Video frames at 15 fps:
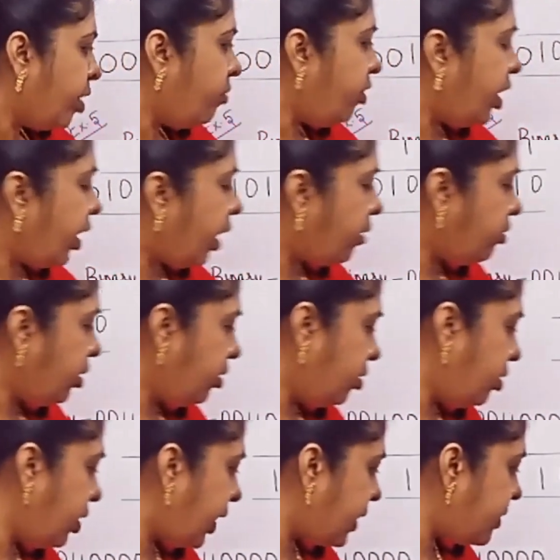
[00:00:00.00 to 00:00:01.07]
We have
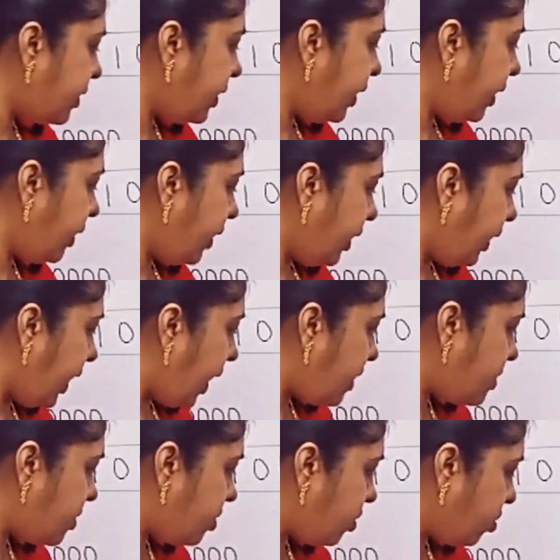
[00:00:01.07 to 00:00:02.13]
to consider the
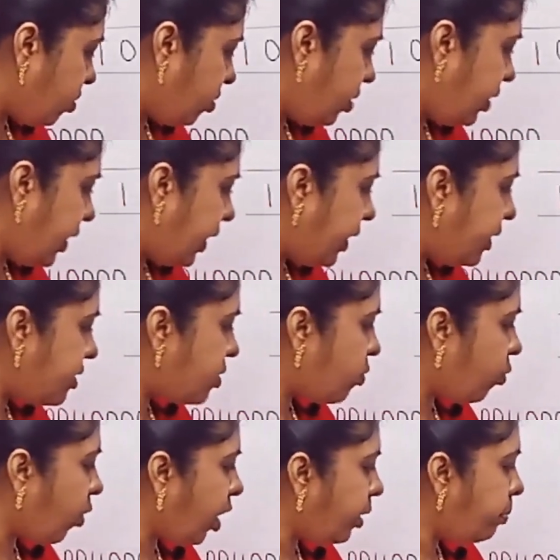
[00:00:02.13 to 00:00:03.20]
last rule, that is
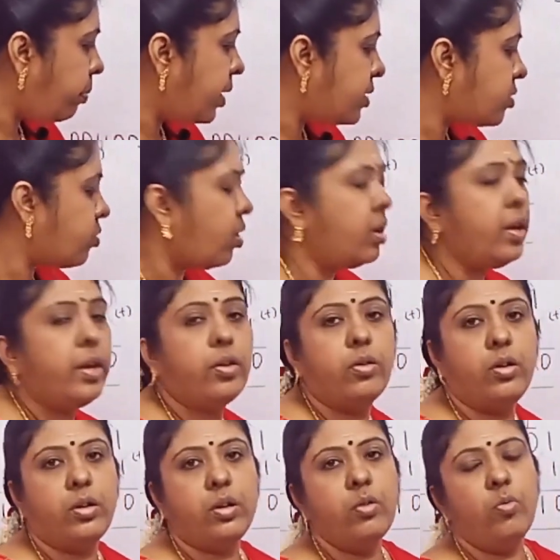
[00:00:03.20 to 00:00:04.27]
1 plus 1
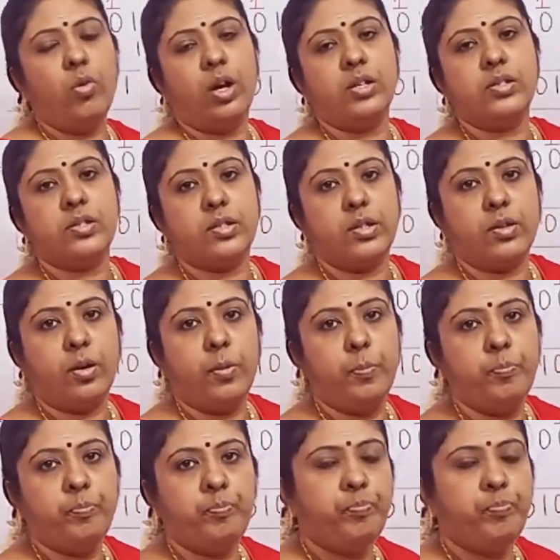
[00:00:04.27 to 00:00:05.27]
equal to 1 0.